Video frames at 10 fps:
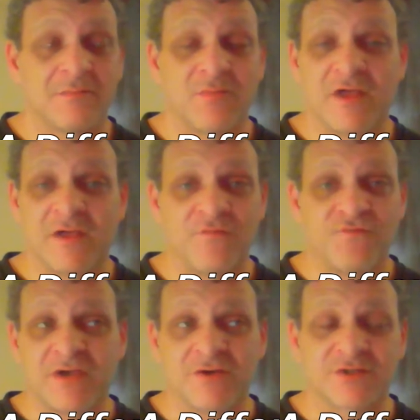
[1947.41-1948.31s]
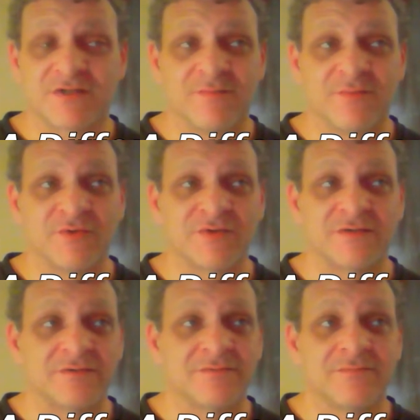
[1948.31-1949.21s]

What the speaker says: playing finger cymbals and